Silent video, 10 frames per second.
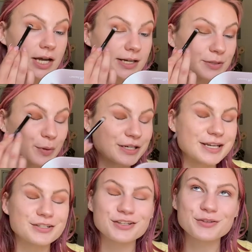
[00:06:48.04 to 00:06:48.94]

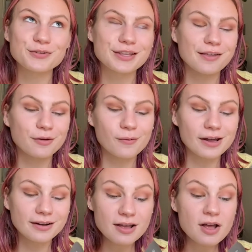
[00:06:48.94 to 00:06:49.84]
expectations for the other
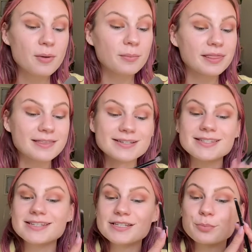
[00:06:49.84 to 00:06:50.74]
one. But
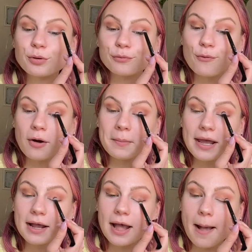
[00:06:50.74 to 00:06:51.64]
this is
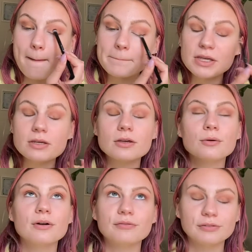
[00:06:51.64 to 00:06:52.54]
performing
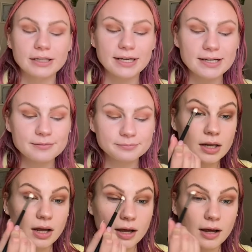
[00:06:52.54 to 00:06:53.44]
beautifully.
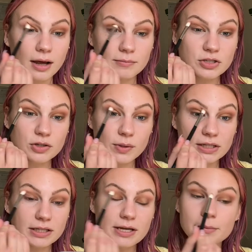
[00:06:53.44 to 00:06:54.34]
Uh, I'm just
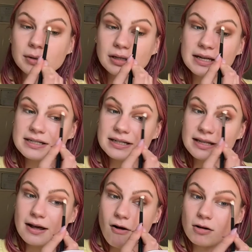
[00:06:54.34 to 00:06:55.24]
quickly blending
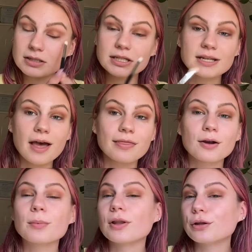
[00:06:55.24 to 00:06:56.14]
that all
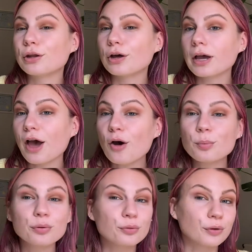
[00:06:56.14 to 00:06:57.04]
together, but look how
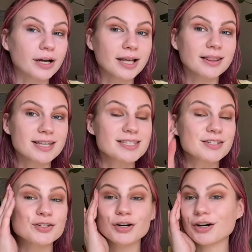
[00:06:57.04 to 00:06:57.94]
pretty this
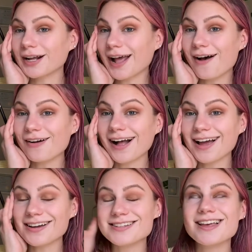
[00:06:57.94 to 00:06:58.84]
is turning out,
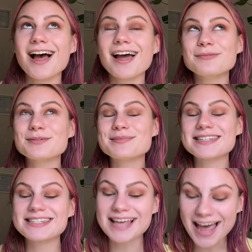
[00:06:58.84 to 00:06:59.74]
guys. I'm
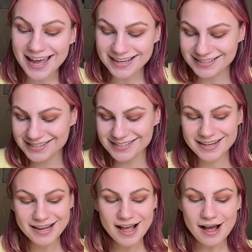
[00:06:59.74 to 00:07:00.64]
obsessed.
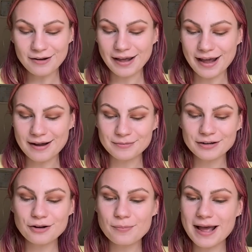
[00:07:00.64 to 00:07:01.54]
Okay, I'm
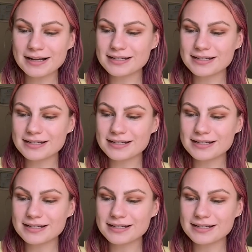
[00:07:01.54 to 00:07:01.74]
gonna go back